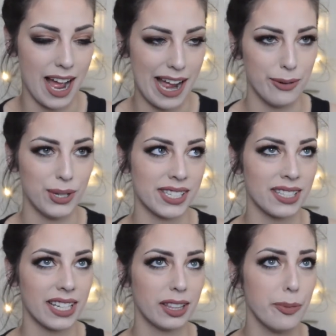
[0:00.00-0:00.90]
I wasn't
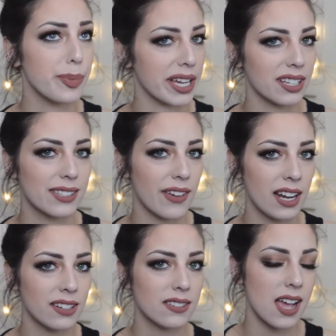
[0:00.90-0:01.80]
like the biggest
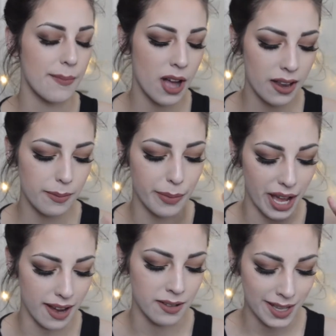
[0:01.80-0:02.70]
fan of Sam Hunt,
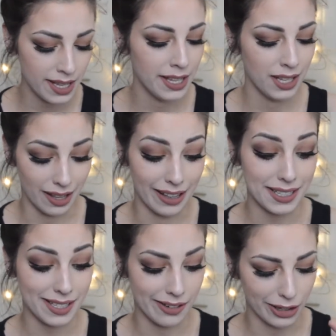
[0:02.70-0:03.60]
but
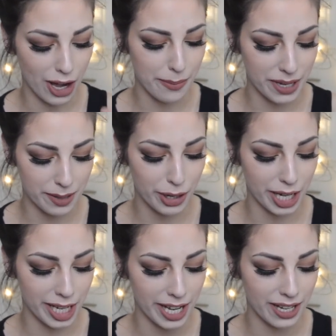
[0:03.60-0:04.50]
that song got me
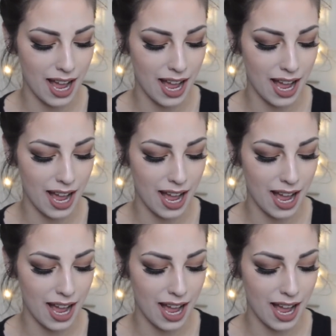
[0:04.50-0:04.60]
pretty good.